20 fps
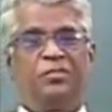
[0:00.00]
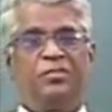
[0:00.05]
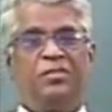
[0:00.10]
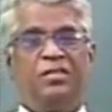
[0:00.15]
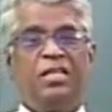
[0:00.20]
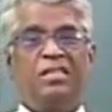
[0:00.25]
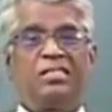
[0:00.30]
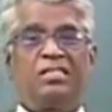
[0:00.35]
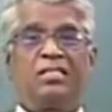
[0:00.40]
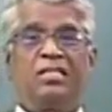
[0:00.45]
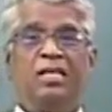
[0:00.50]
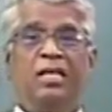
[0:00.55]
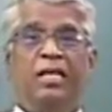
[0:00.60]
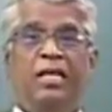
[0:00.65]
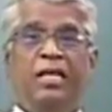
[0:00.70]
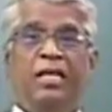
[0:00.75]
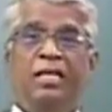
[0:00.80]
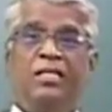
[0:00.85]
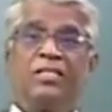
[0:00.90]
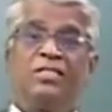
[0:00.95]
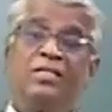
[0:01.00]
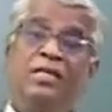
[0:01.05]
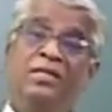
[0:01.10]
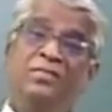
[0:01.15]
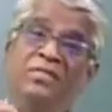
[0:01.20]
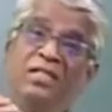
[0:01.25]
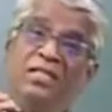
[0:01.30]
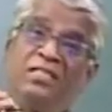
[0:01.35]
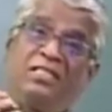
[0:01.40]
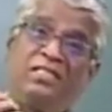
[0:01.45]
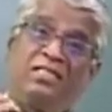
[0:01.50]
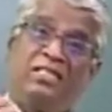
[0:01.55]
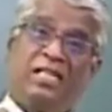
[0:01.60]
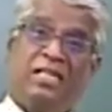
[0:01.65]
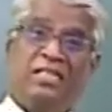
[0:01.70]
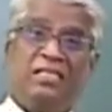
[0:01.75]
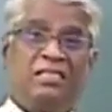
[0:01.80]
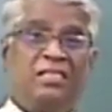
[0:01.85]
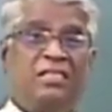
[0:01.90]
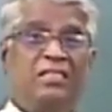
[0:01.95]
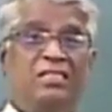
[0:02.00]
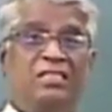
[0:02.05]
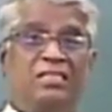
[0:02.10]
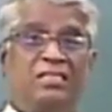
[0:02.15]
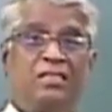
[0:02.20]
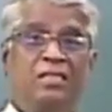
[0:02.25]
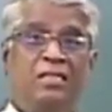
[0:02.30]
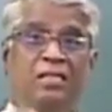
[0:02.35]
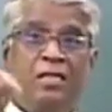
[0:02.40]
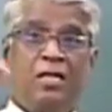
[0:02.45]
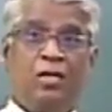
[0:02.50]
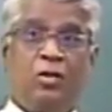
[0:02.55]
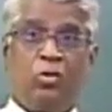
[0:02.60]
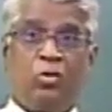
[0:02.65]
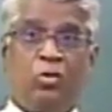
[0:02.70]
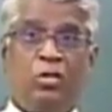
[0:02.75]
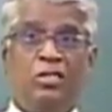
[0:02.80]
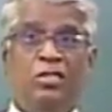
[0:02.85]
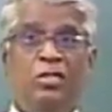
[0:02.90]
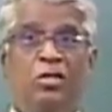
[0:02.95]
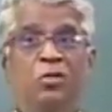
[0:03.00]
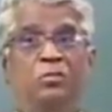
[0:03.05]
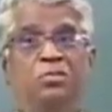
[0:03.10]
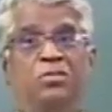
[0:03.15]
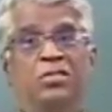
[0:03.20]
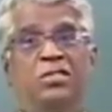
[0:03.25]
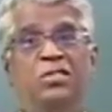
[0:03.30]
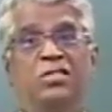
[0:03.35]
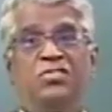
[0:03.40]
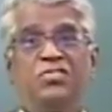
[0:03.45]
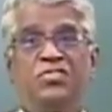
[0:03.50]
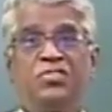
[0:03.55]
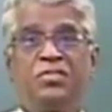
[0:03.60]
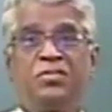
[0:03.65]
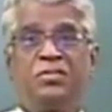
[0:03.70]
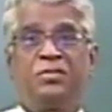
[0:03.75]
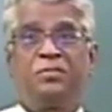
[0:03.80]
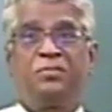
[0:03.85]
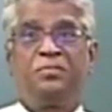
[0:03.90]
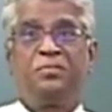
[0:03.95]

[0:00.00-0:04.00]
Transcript: This is the sentence. Now look at the options.